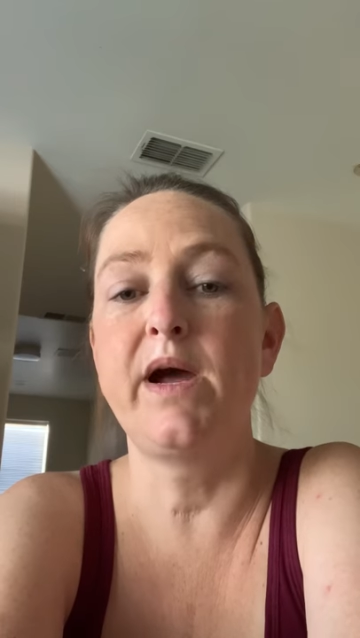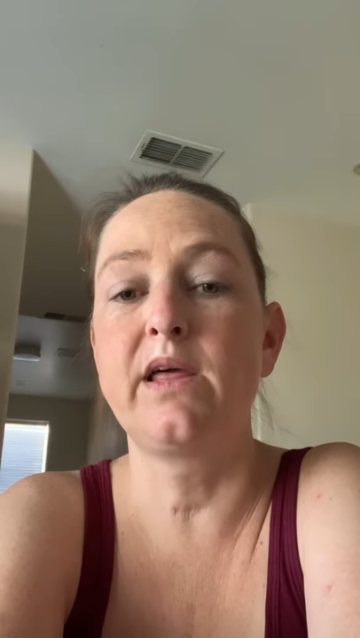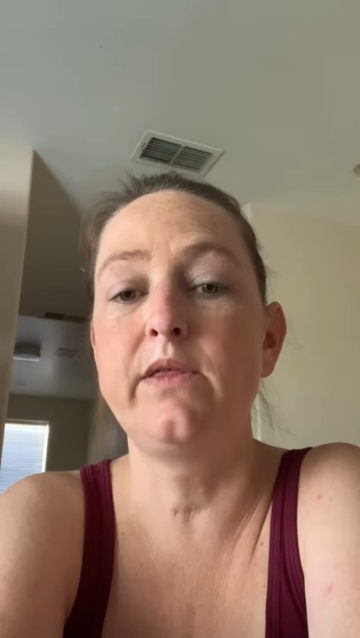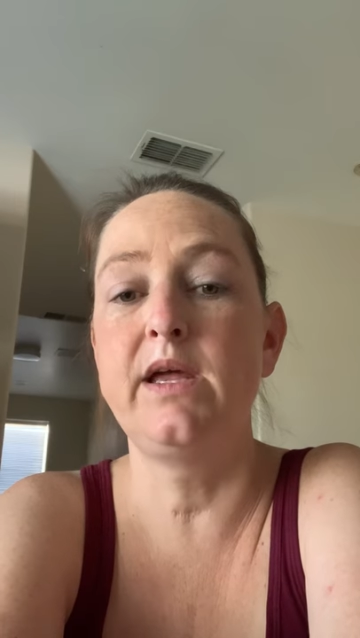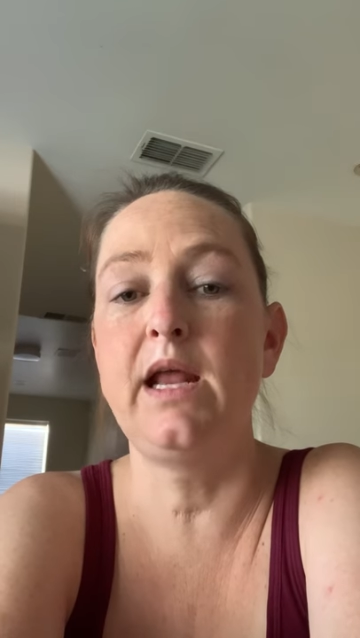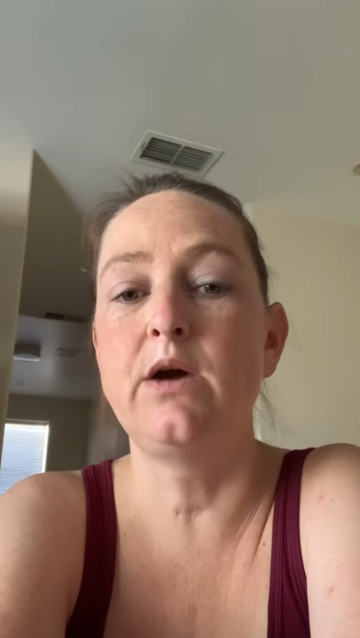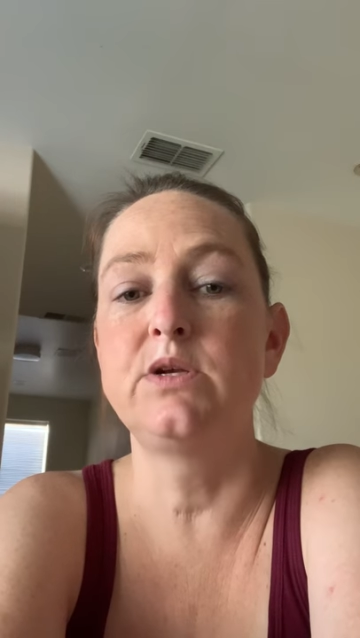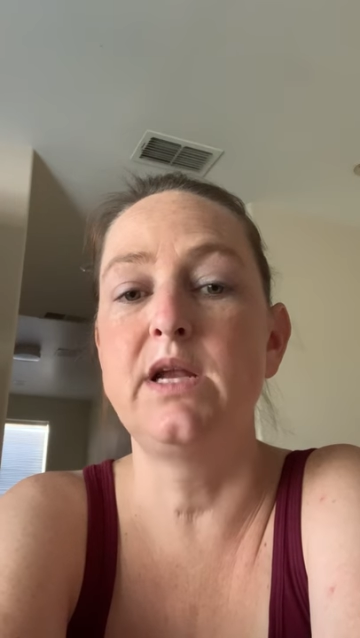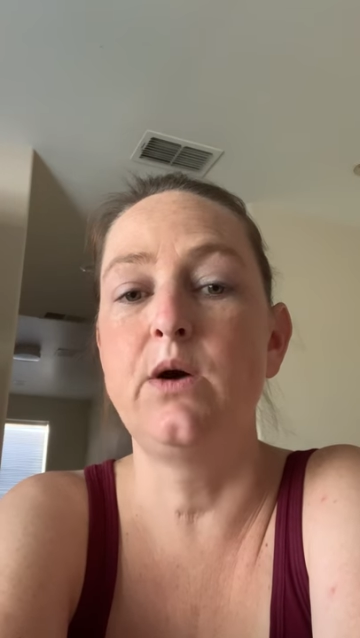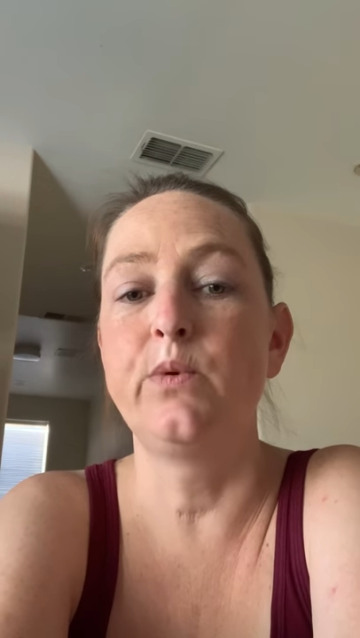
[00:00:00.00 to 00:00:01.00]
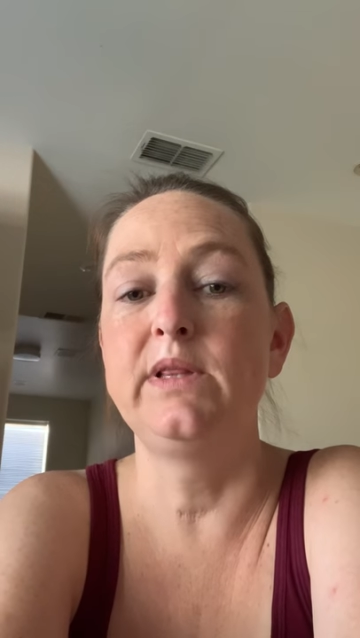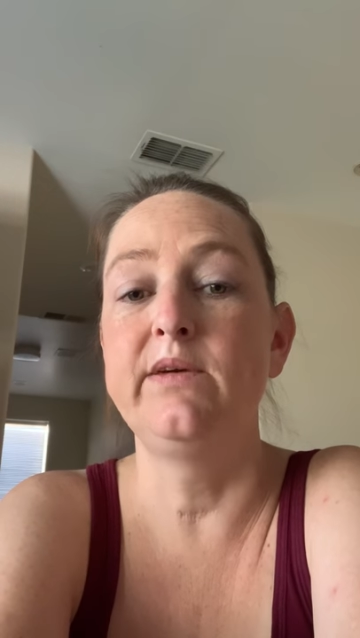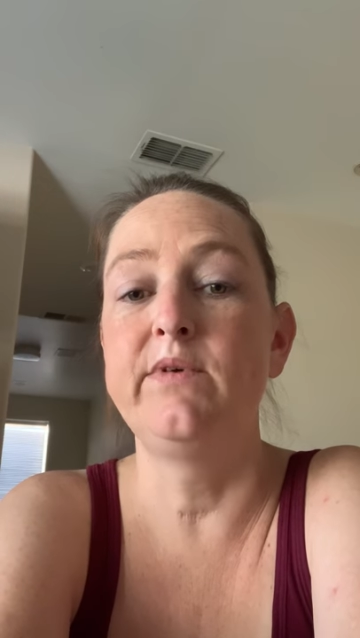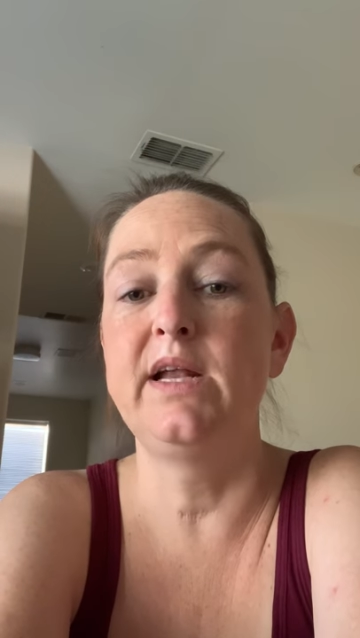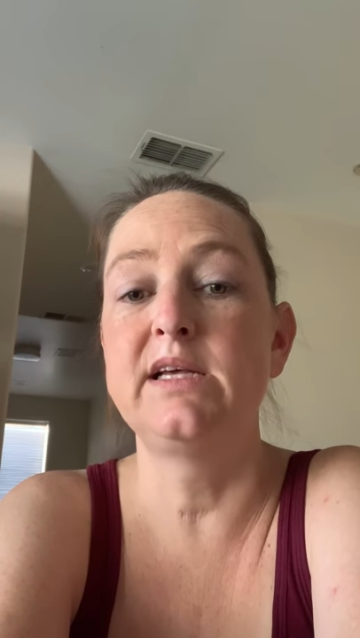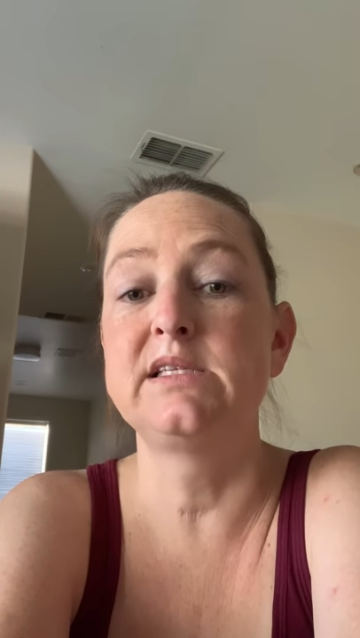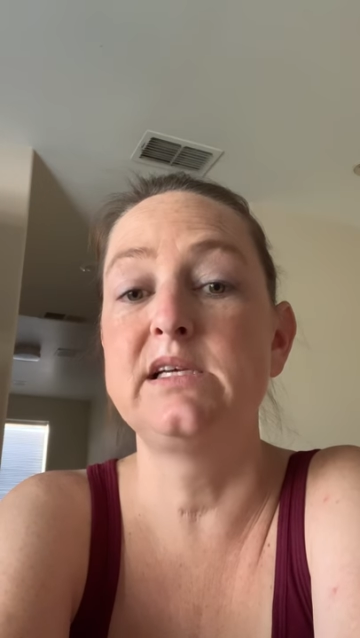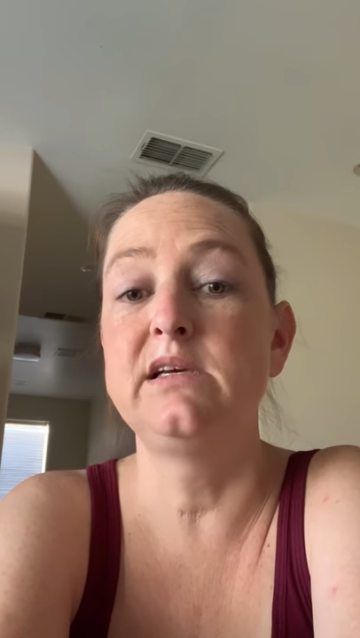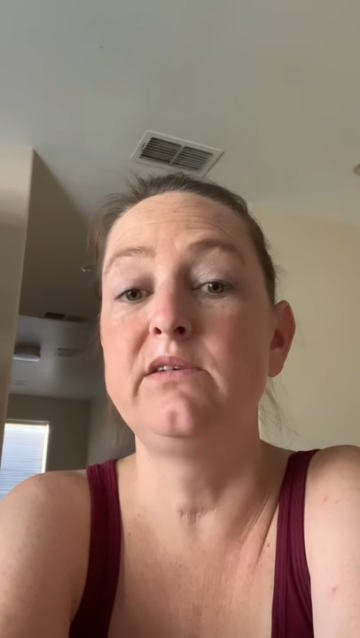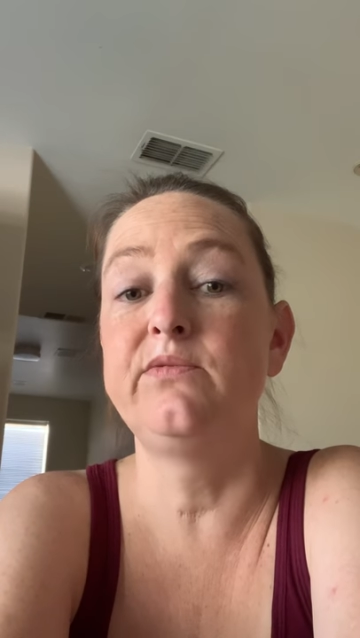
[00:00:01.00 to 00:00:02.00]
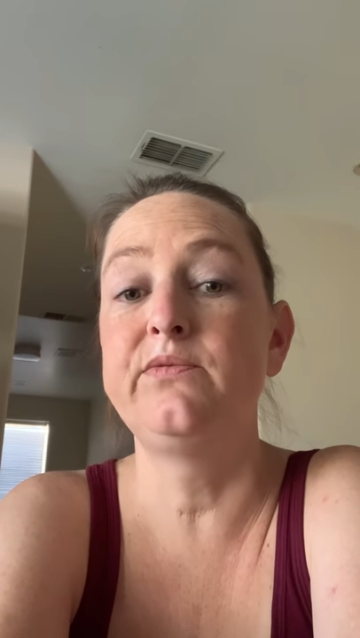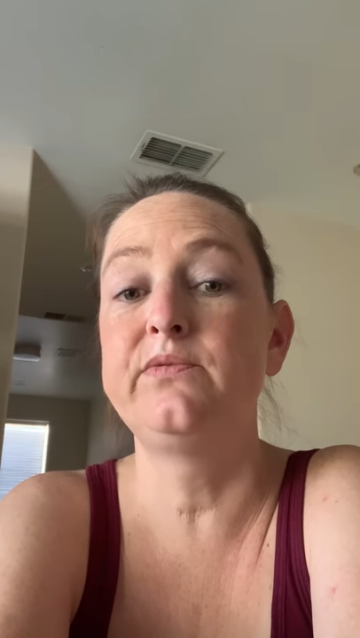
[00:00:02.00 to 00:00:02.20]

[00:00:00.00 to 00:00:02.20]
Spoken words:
back then, how to now relive it as if